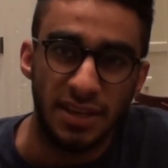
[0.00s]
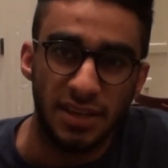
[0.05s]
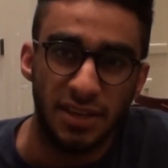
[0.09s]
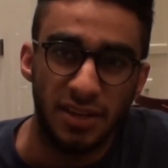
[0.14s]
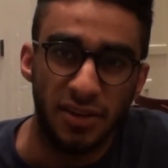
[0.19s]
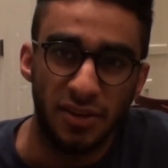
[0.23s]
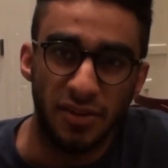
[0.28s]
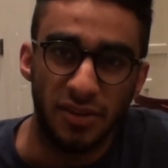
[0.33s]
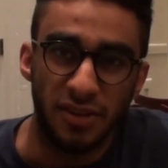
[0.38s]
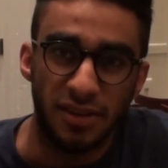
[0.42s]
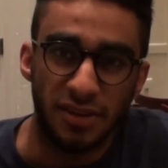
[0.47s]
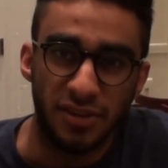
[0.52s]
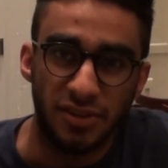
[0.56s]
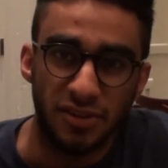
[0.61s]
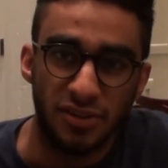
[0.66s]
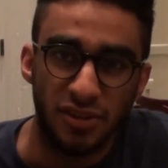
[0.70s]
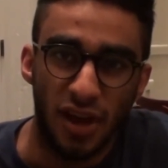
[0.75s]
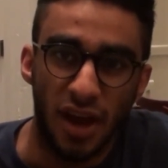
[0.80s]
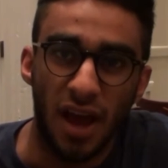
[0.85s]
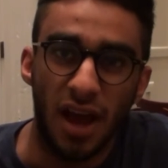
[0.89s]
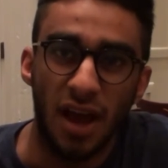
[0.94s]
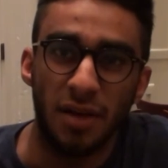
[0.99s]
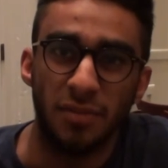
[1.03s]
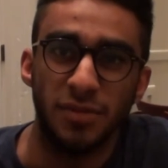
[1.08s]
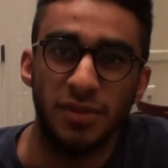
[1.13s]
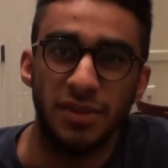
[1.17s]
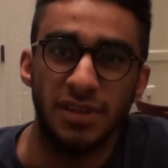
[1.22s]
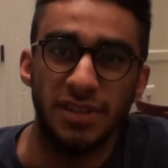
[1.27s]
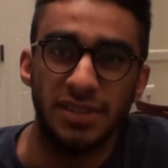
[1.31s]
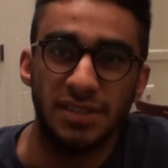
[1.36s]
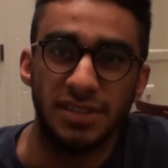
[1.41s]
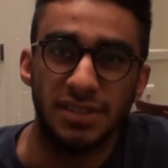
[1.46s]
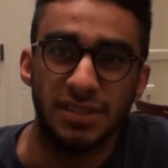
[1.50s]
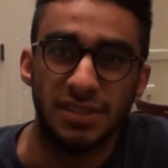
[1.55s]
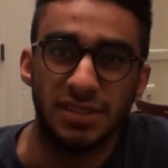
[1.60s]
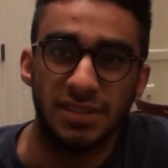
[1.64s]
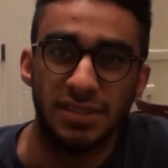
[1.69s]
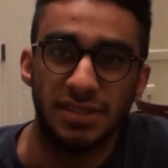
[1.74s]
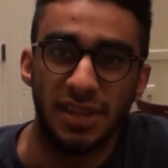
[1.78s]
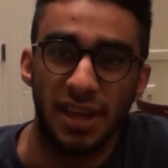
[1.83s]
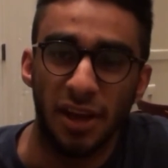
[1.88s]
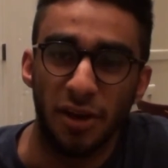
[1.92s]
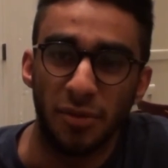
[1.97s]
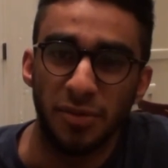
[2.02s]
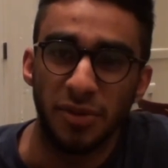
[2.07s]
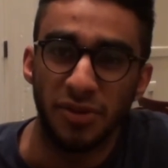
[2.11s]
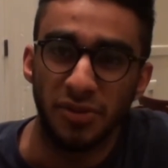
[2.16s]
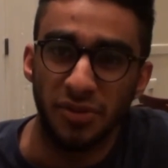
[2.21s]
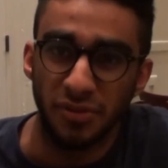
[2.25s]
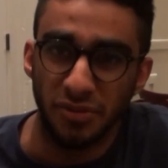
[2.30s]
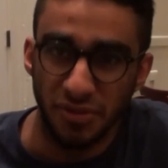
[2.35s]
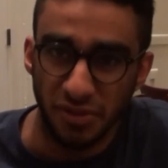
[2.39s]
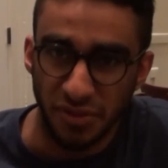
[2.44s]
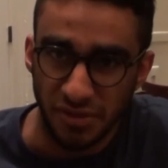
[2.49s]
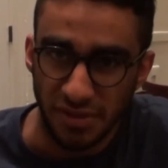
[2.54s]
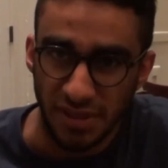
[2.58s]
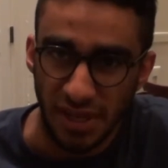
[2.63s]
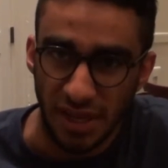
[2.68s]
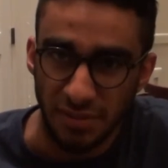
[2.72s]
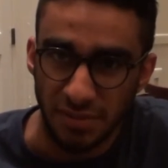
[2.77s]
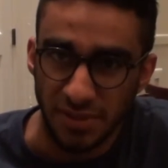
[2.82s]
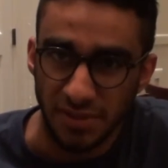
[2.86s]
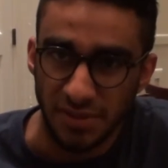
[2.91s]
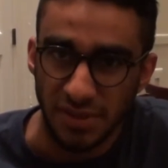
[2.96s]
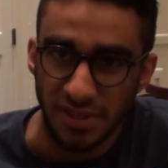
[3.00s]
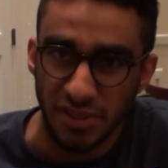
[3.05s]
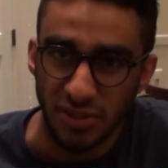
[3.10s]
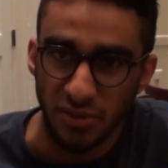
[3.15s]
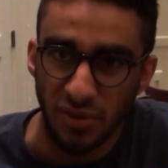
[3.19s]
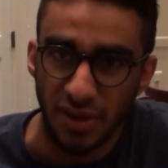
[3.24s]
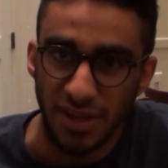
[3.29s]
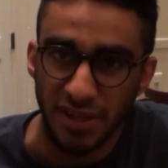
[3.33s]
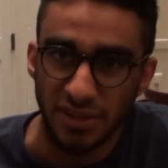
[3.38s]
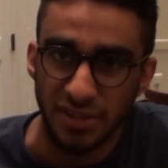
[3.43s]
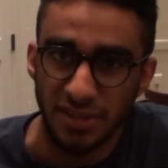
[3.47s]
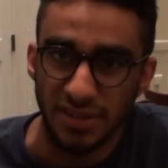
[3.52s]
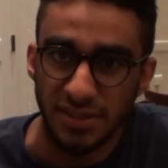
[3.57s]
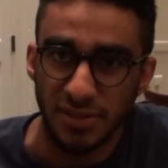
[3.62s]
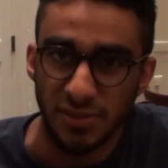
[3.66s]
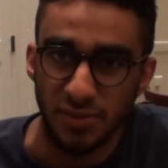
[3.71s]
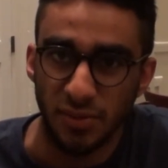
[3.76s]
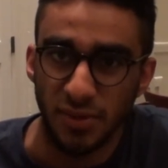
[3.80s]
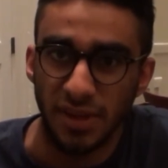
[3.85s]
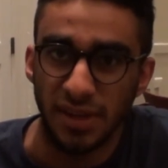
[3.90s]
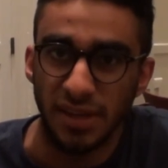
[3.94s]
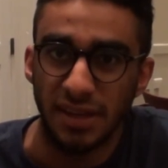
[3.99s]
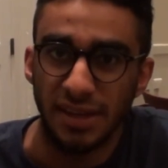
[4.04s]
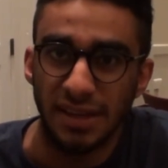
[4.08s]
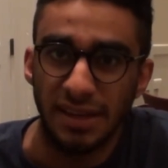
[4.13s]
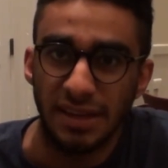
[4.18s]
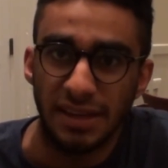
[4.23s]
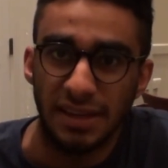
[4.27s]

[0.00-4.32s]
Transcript: their job is to help you through those types of situations when